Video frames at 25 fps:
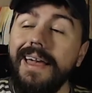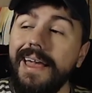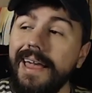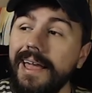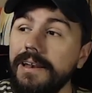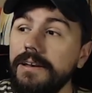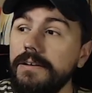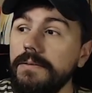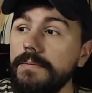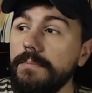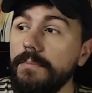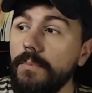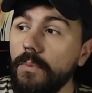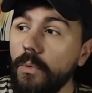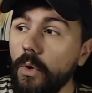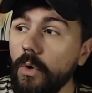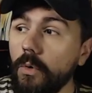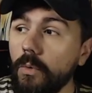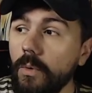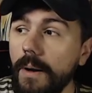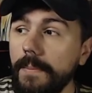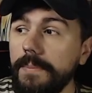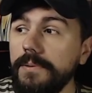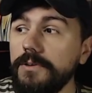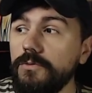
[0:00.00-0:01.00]
and
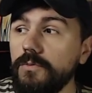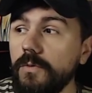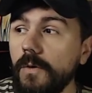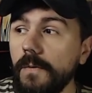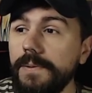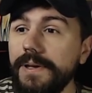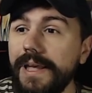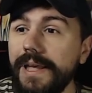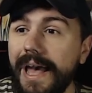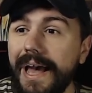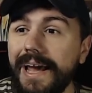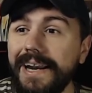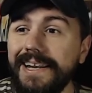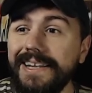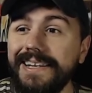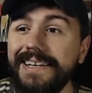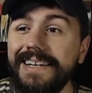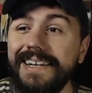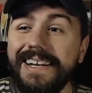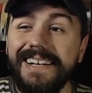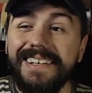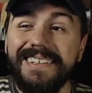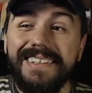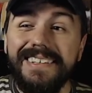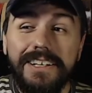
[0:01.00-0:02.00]
more weapons will be
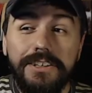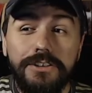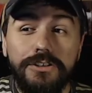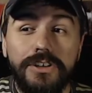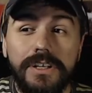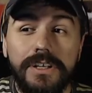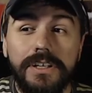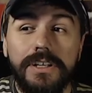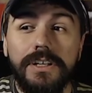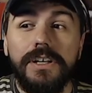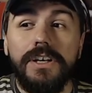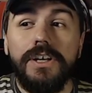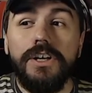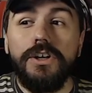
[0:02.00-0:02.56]
added in addition